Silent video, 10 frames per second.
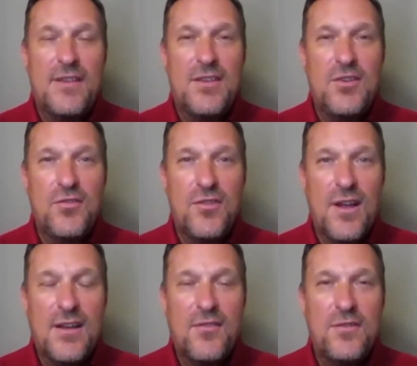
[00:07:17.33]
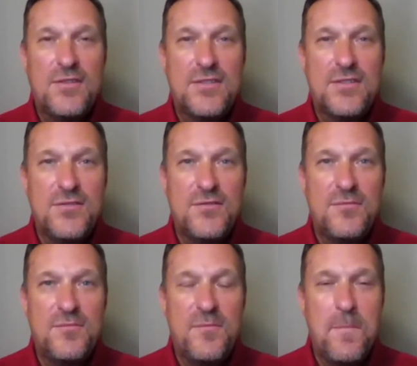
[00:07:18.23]
you're not going
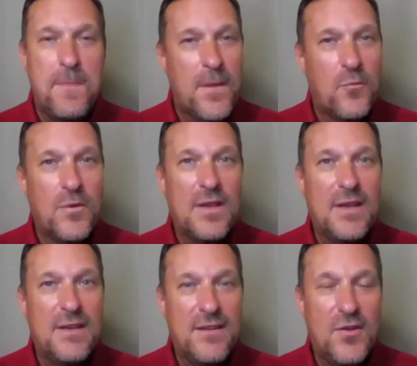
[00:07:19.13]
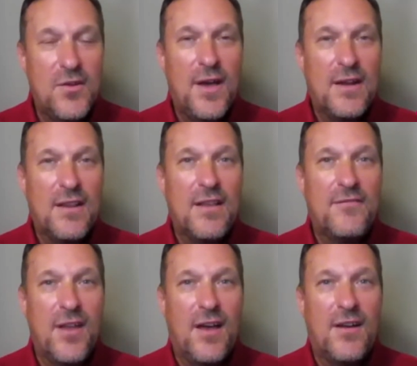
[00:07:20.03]
to really know how to love
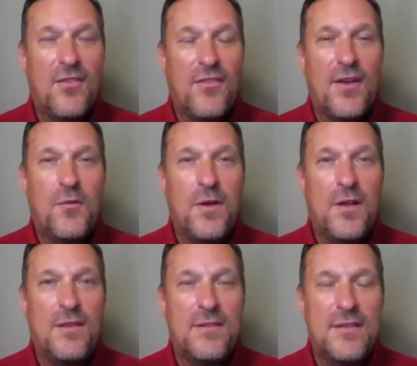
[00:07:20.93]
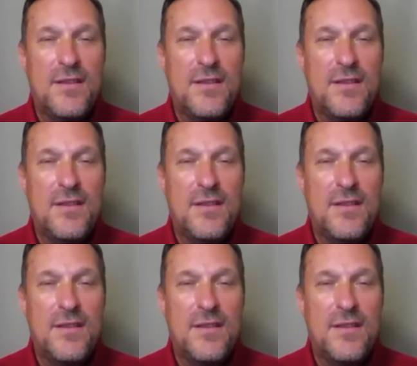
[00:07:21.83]
God all that well.